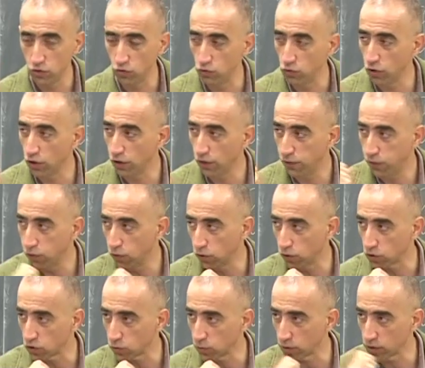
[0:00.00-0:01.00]
raw
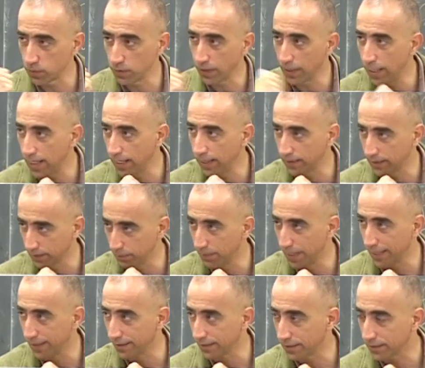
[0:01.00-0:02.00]
force, what's behind that
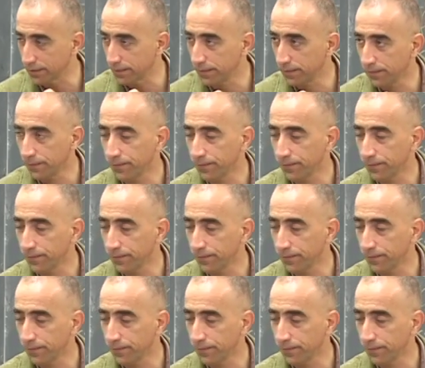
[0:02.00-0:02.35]
matters,